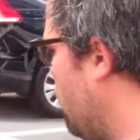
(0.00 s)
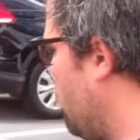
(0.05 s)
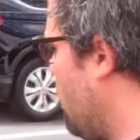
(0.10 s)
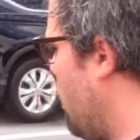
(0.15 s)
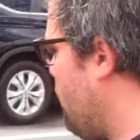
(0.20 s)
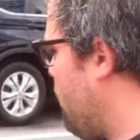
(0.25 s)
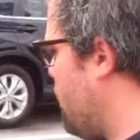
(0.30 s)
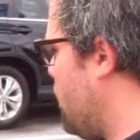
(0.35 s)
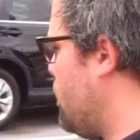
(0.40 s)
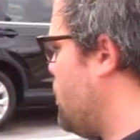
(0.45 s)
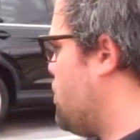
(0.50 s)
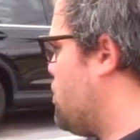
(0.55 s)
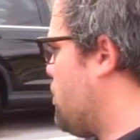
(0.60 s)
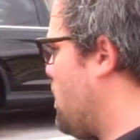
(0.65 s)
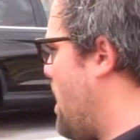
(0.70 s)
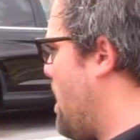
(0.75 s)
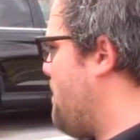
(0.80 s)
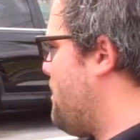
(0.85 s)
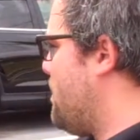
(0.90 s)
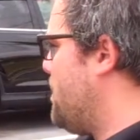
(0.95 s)
Love for you to
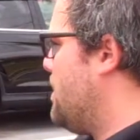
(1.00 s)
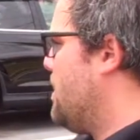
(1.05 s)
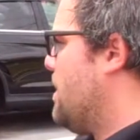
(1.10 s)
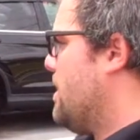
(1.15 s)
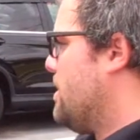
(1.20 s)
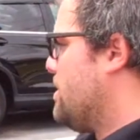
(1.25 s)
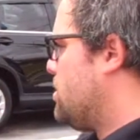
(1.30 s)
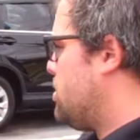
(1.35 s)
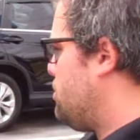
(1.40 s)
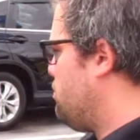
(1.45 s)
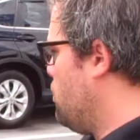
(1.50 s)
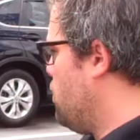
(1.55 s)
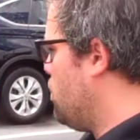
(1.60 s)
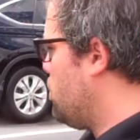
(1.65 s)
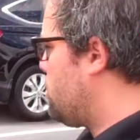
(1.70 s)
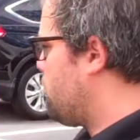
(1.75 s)
drive it smooth,